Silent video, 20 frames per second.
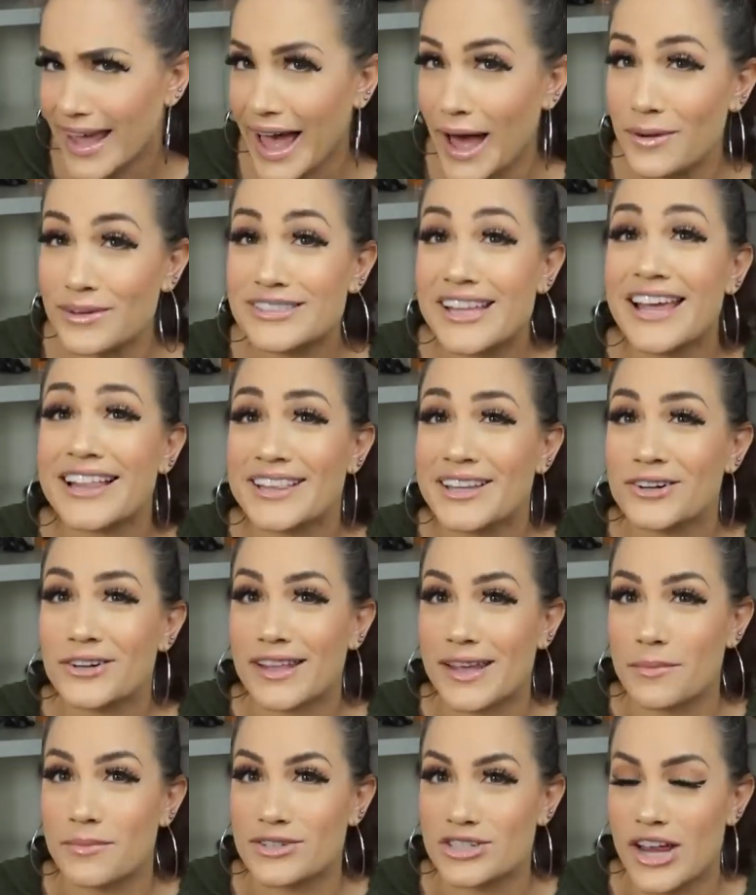I was like
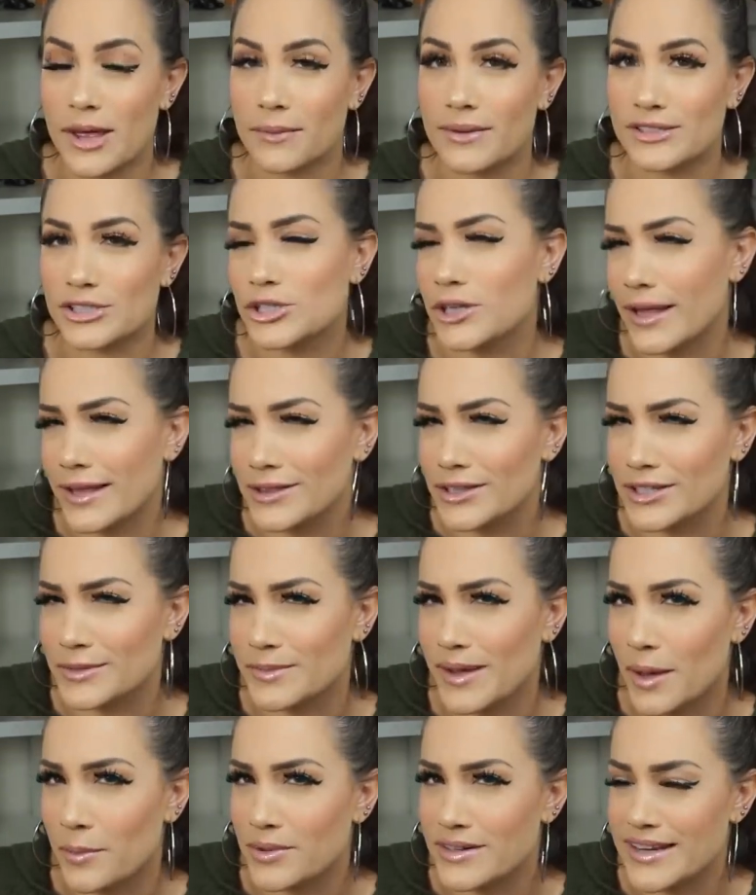literally in pajamas. She like looked
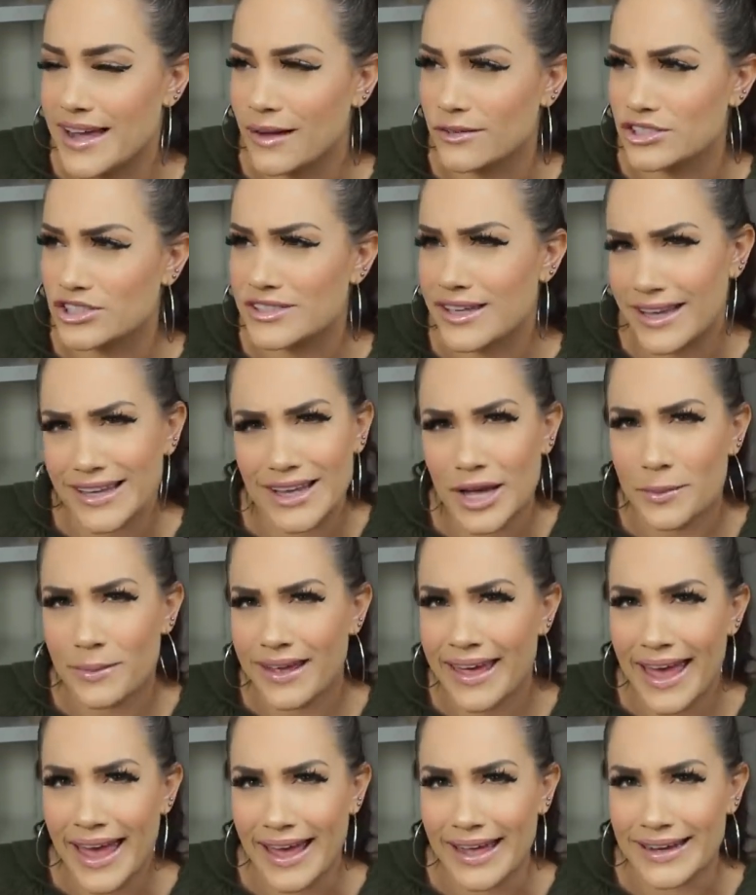me up and down. She's like, oh
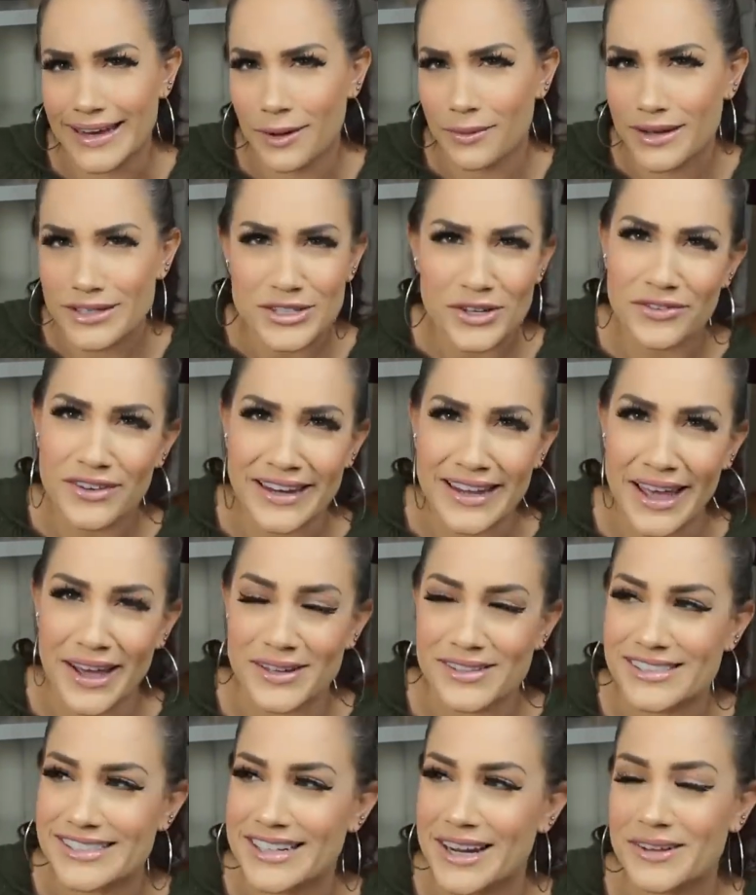my God, I watch your
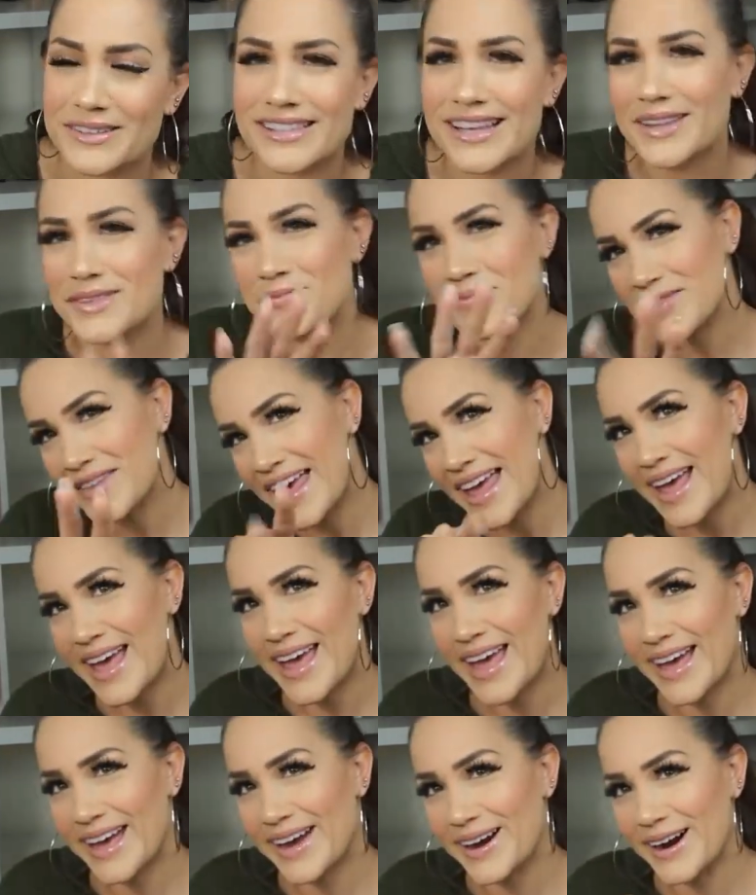videos. And I was like,
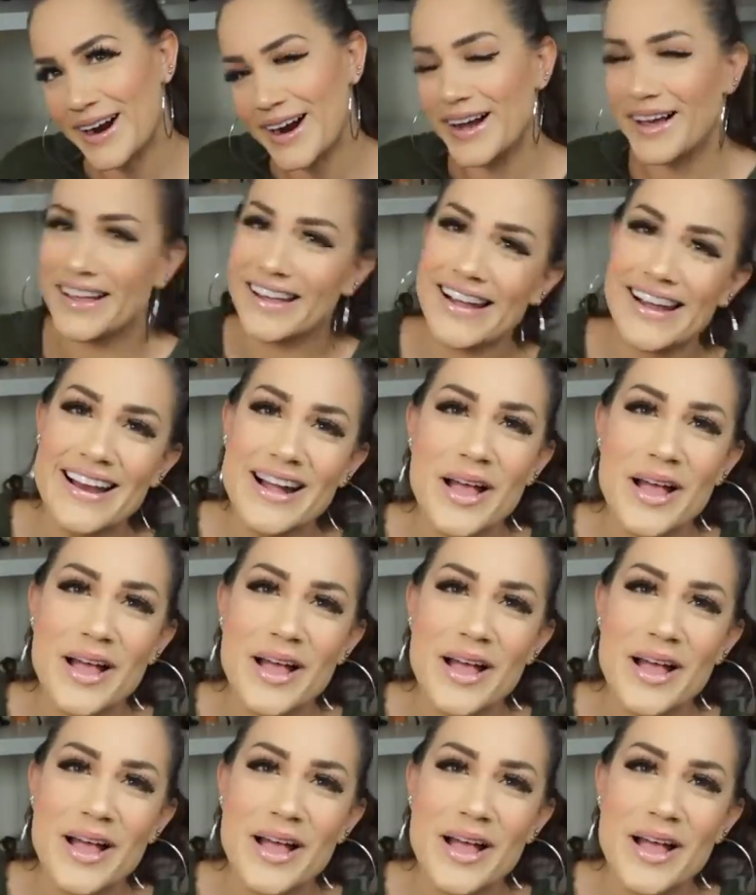Hey girl.